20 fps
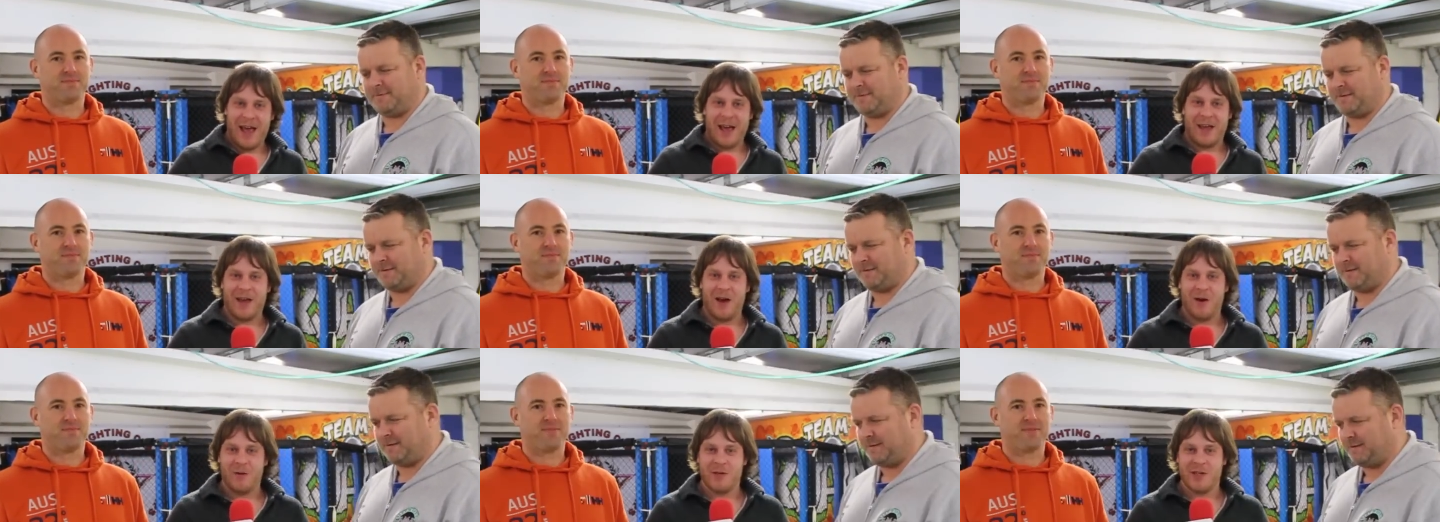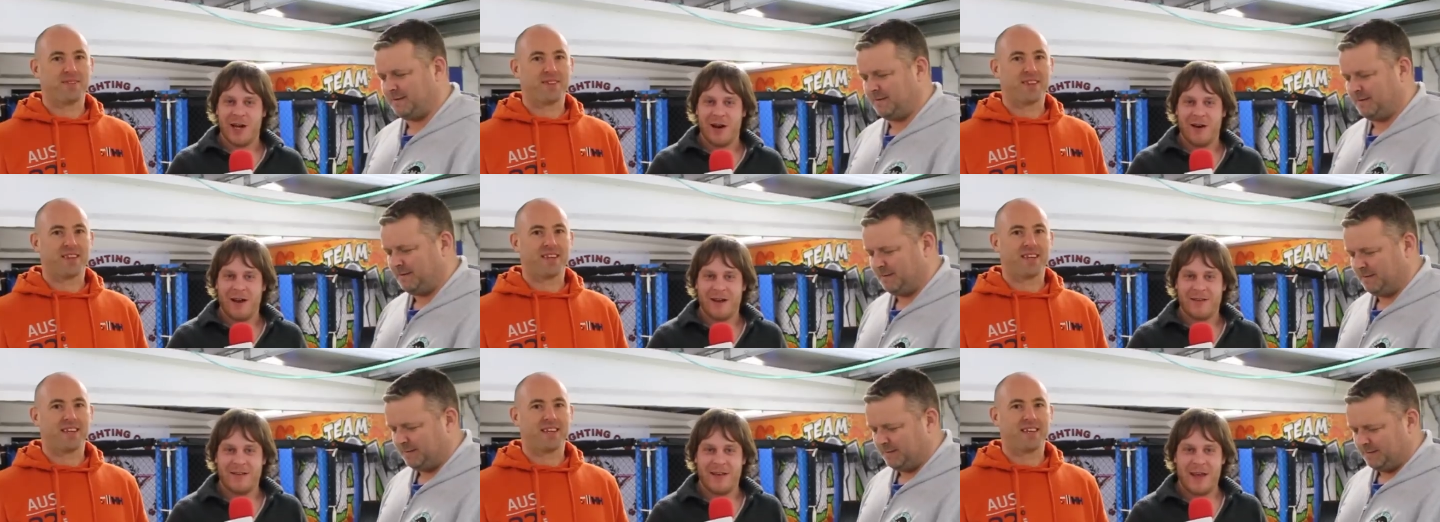Speaker 1: head coach
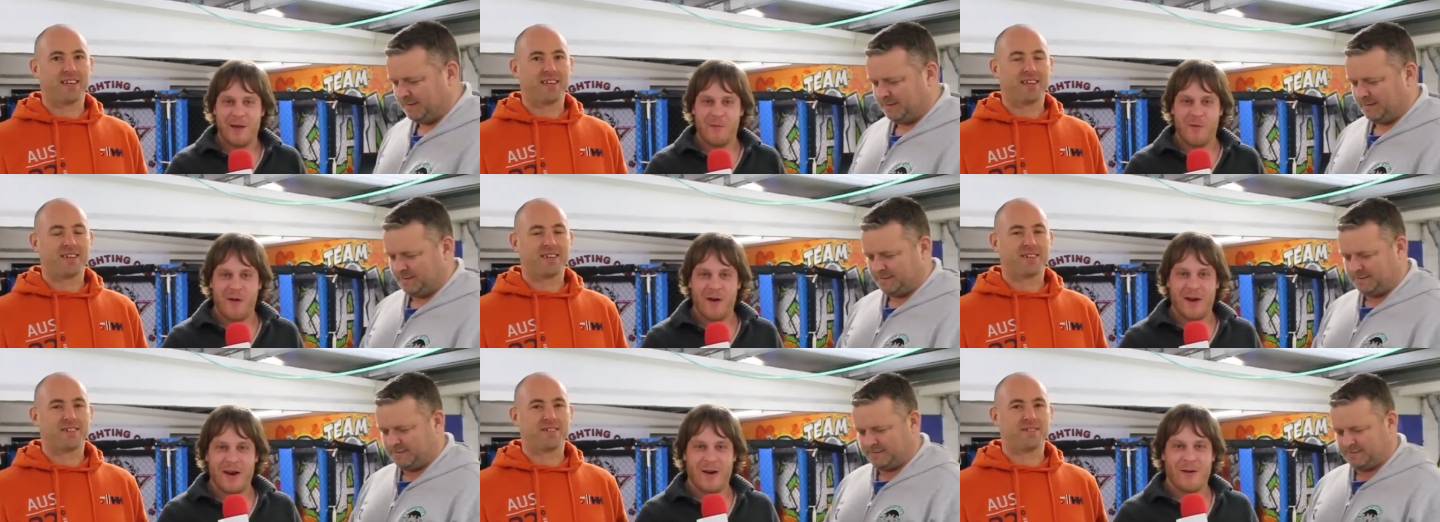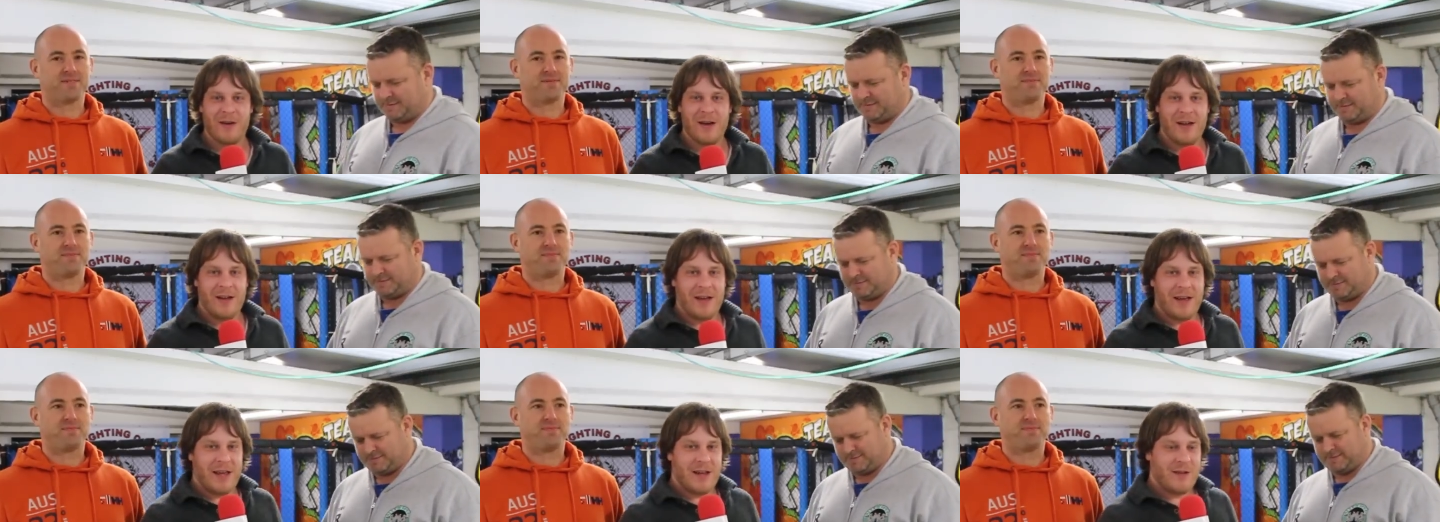here at Team
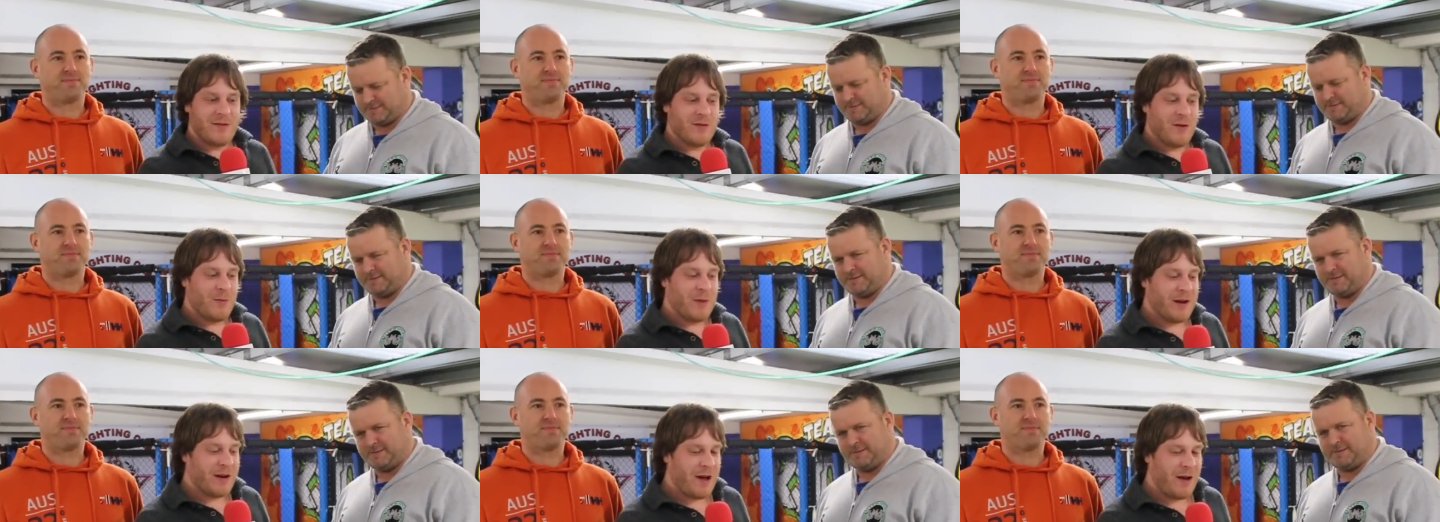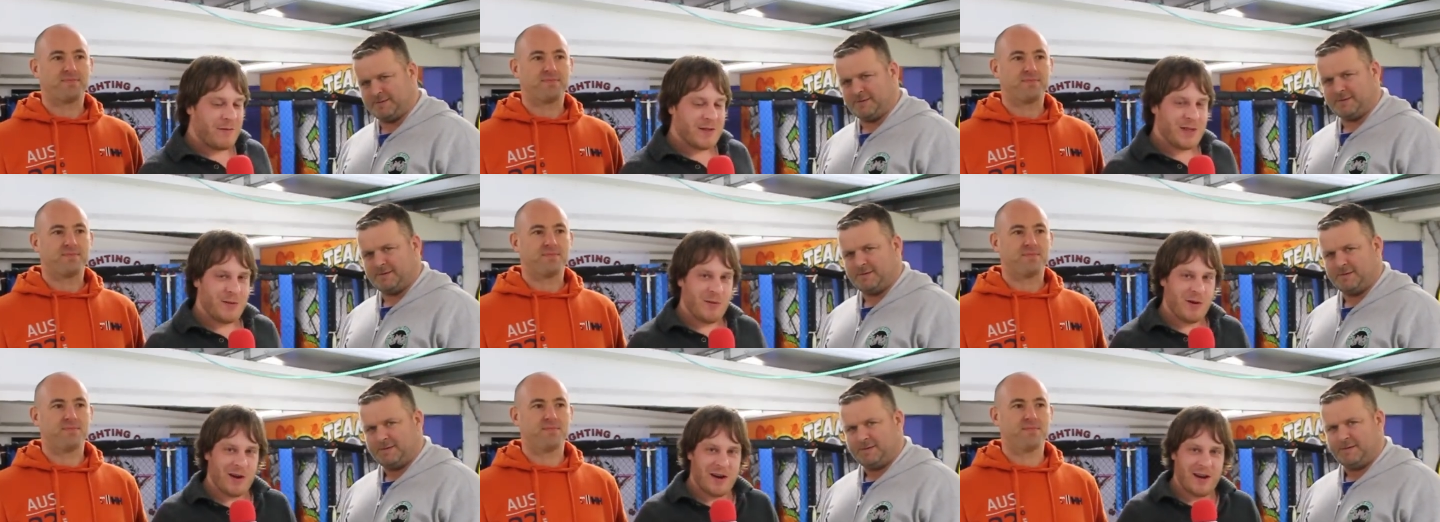Ryano in Dublin.
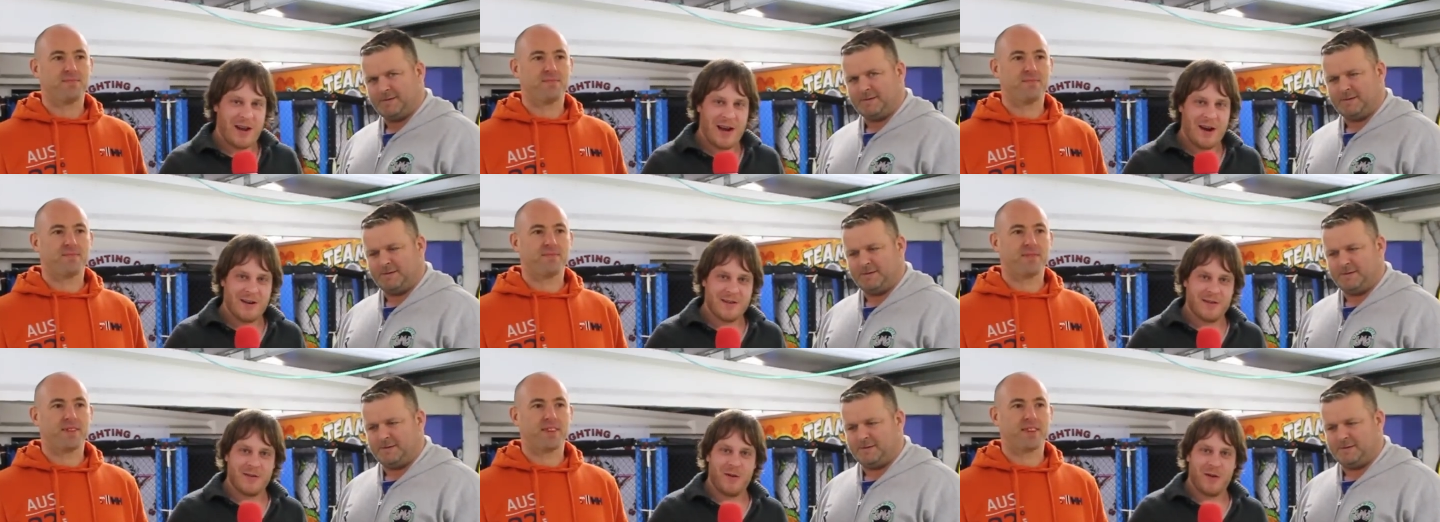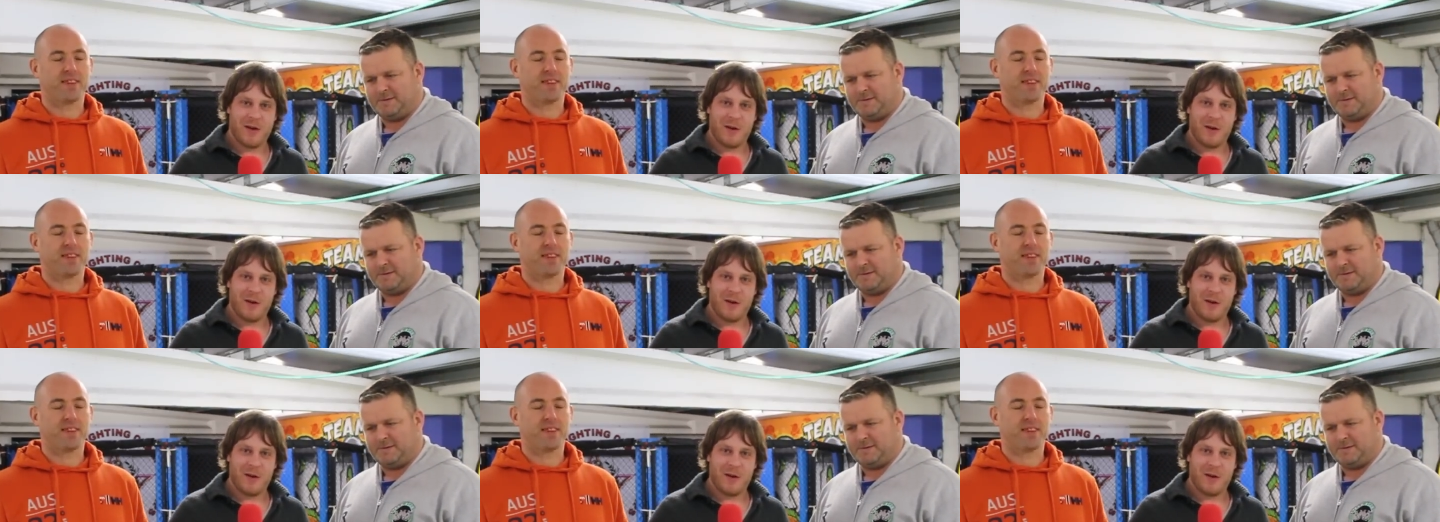Obviously, we're going to here to